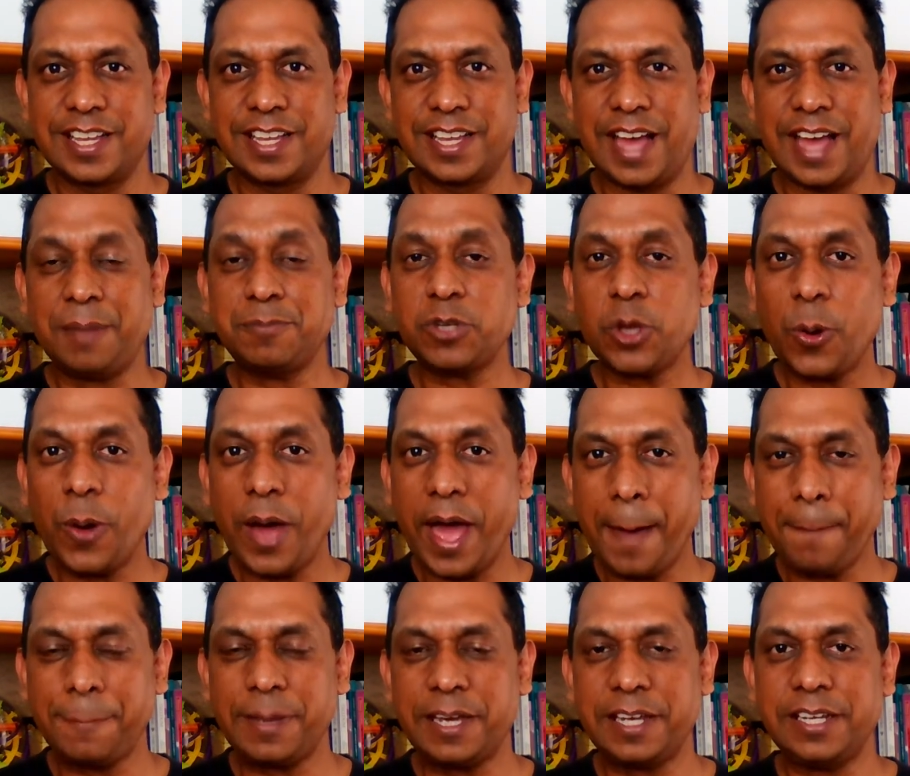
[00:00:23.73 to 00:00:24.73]
I'm so
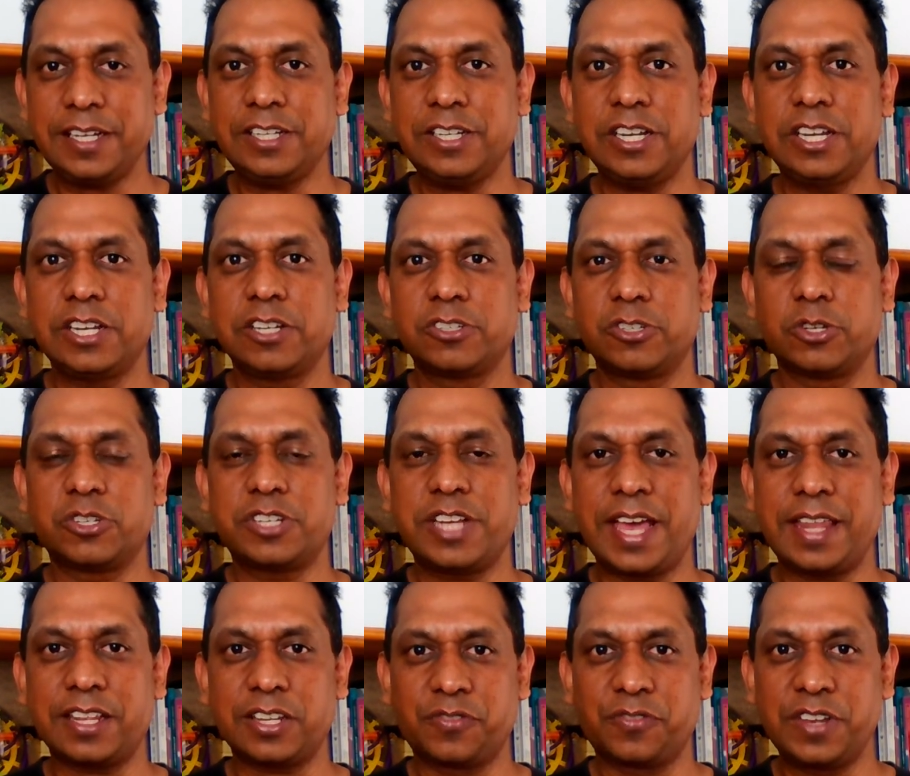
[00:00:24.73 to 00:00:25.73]
happy to share
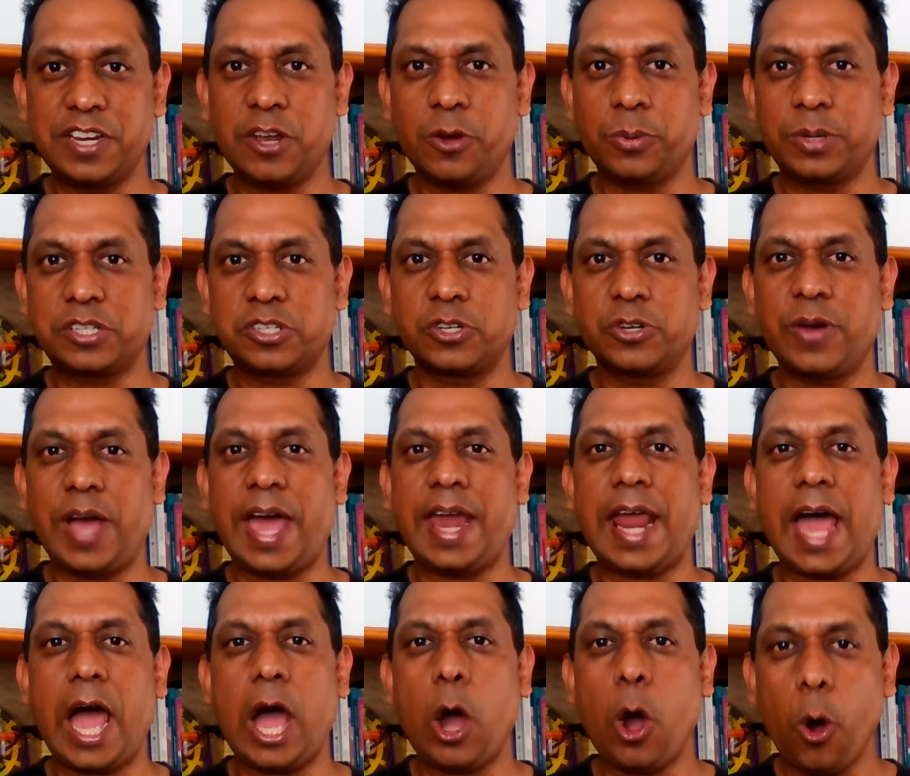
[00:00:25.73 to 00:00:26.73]
this video with you, and
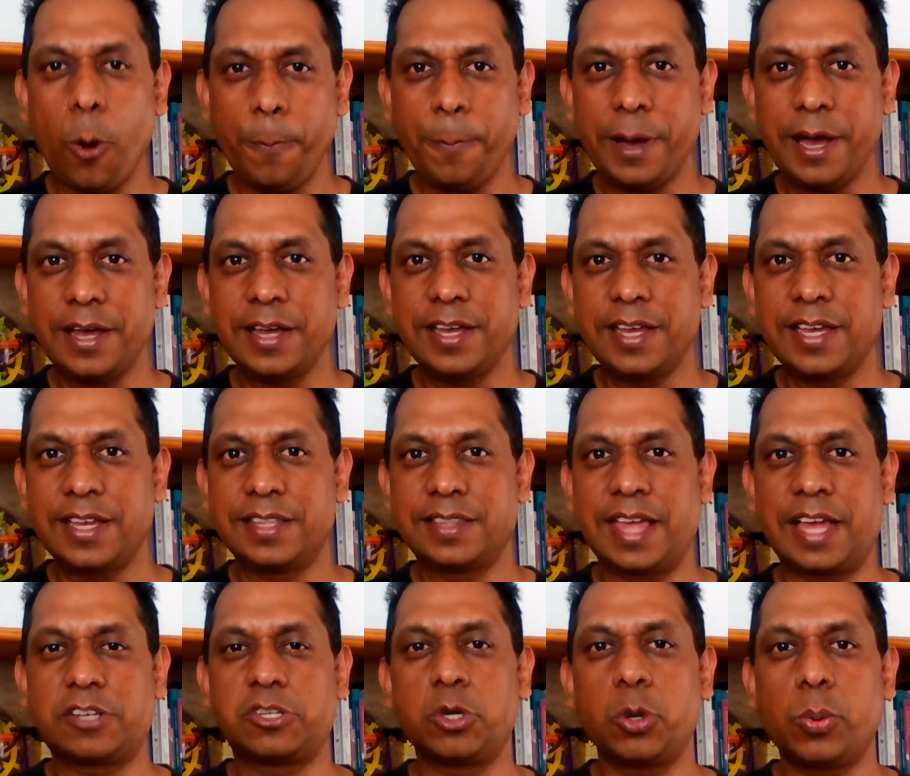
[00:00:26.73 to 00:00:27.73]
I hope
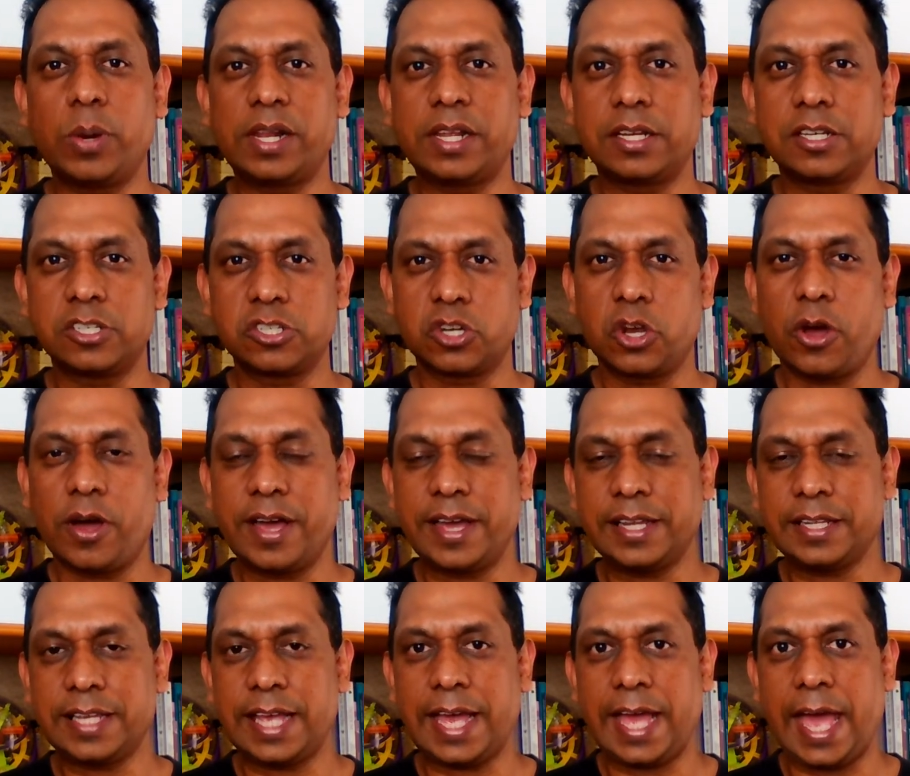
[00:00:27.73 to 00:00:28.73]
that you will enjoy
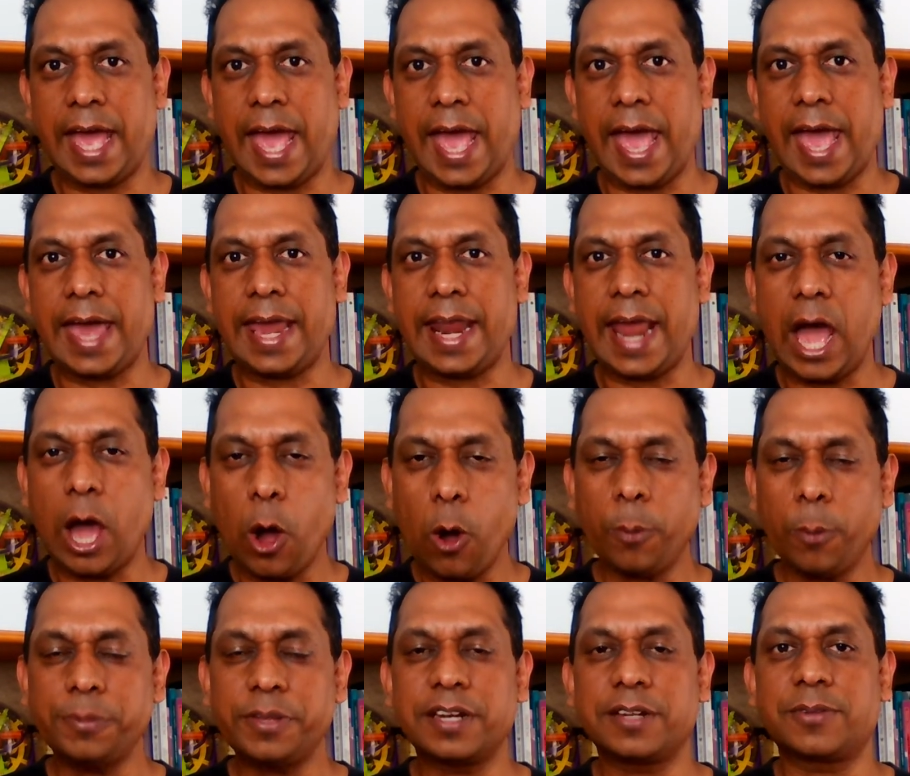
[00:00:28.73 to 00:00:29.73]
it, and I
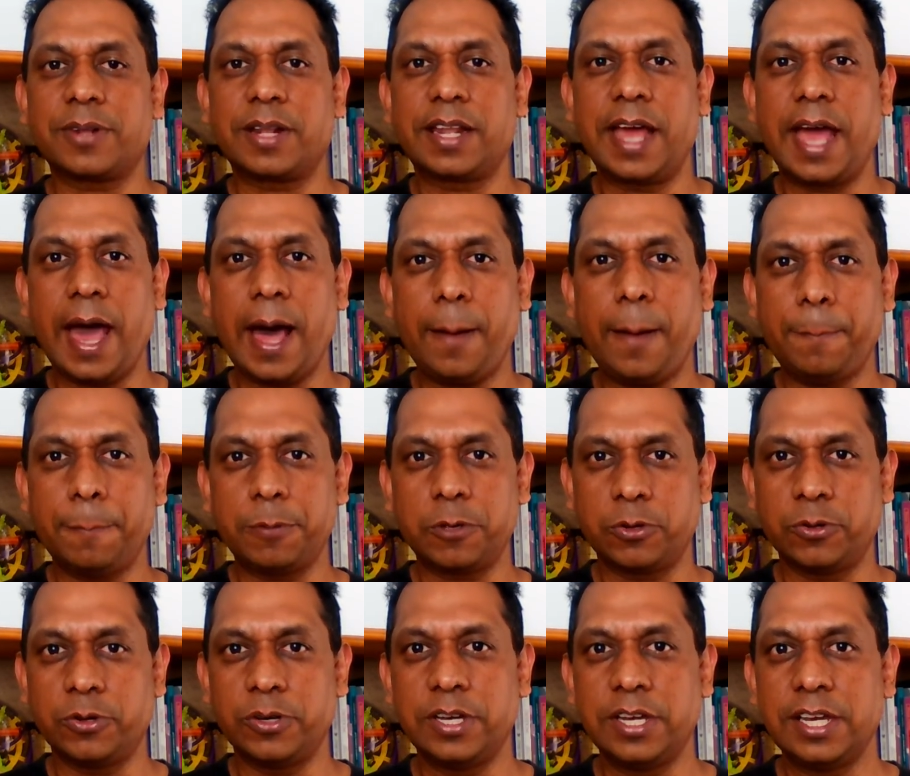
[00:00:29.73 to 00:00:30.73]
hope that it will help
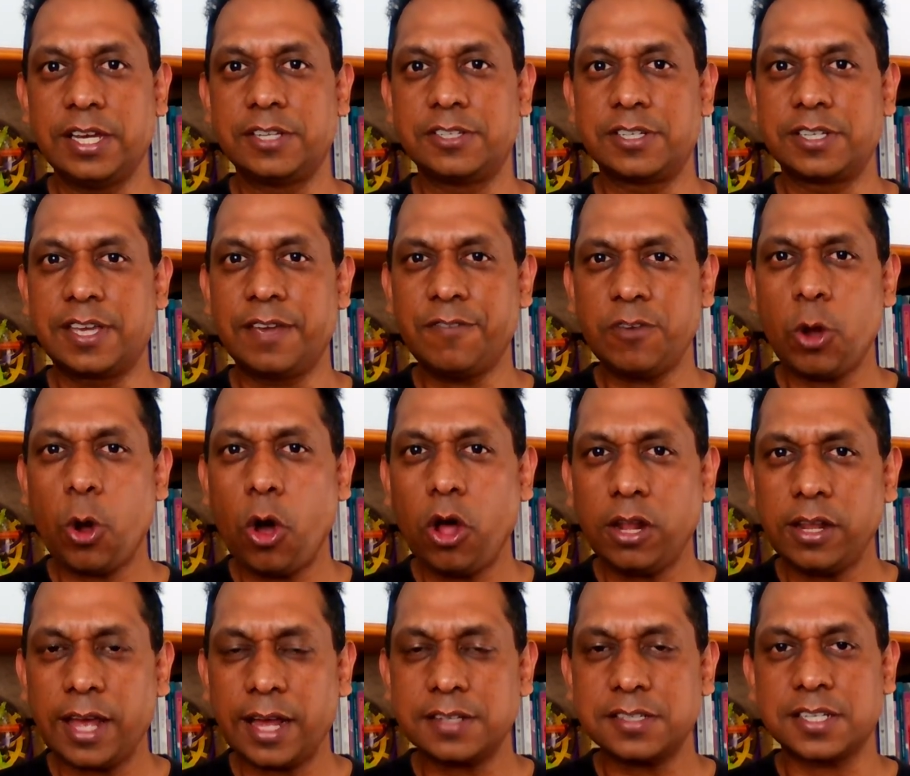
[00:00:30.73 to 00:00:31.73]
you to give you all the
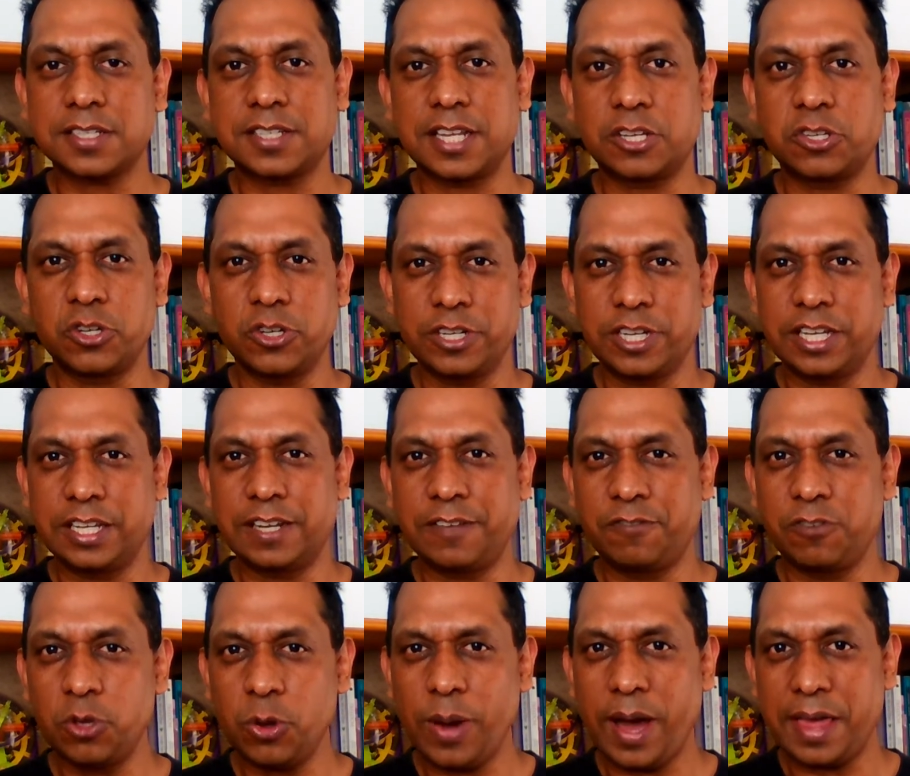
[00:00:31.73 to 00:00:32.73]
answers that you need if
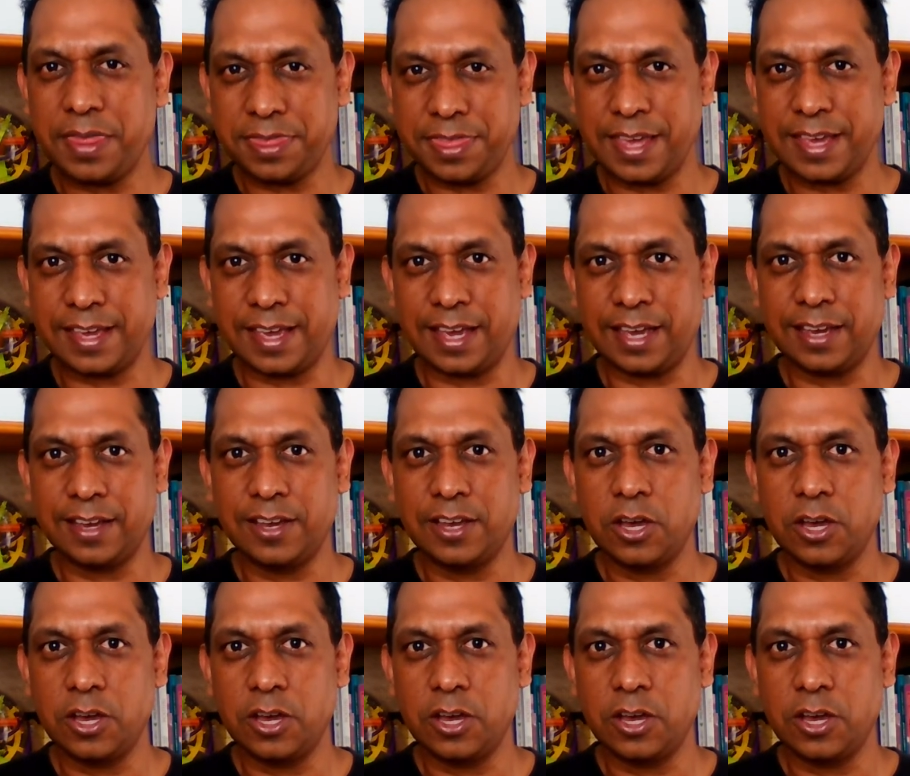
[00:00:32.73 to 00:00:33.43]
you are thinking